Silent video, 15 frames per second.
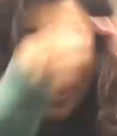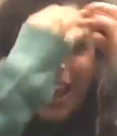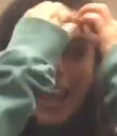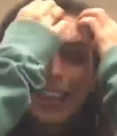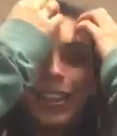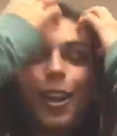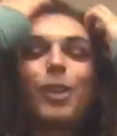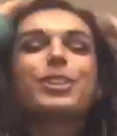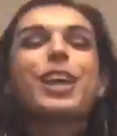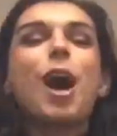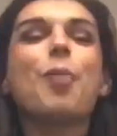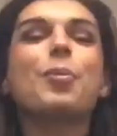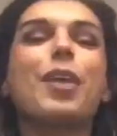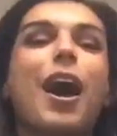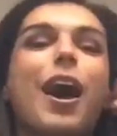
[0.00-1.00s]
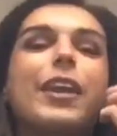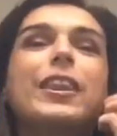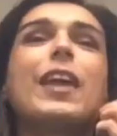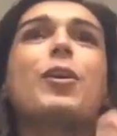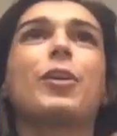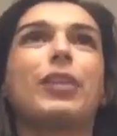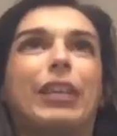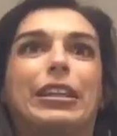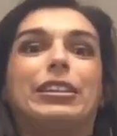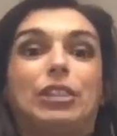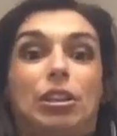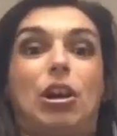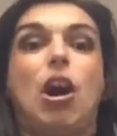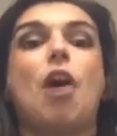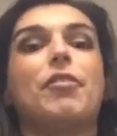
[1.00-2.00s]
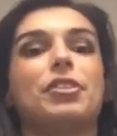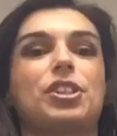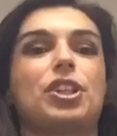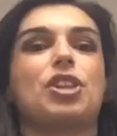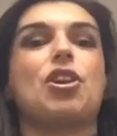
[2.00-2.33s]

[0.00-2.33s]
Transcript: And then on top of that, they were like, obviously